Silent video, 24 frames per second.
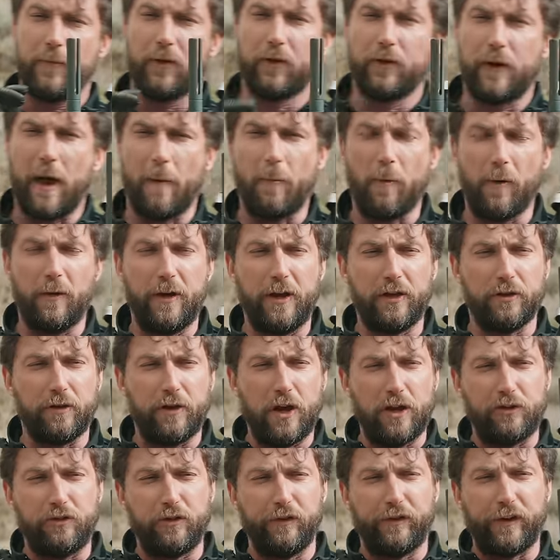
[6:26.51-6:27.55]
A couple
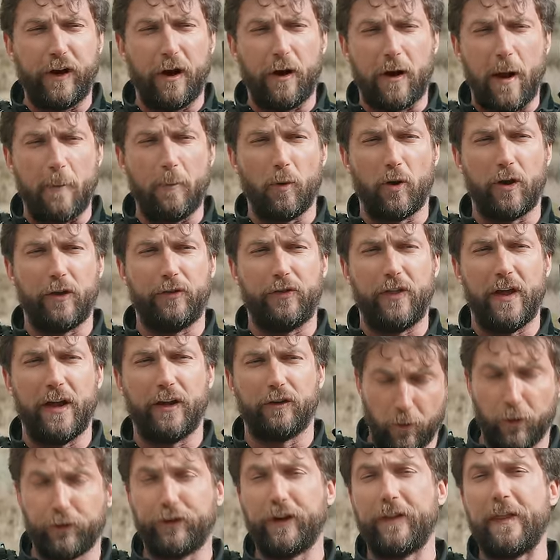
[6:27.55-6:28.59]
issues there, a couple good
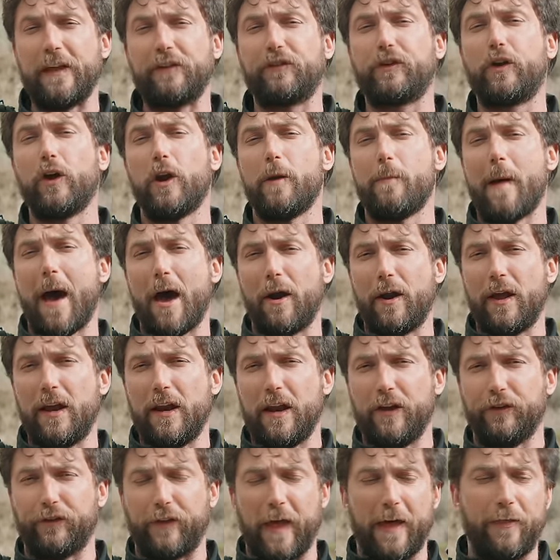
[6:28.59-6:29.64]
things. First thing that's good about it
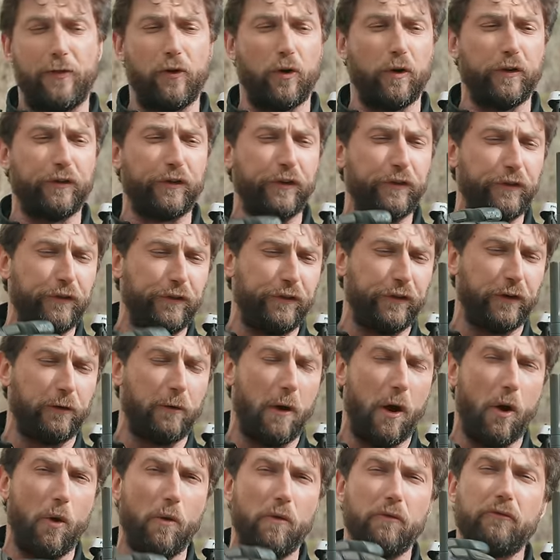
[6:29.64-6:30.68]
is that there is
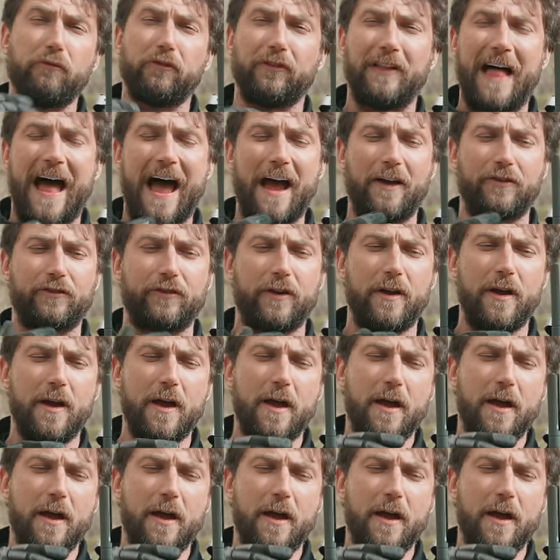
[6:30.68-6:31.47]
zero flash.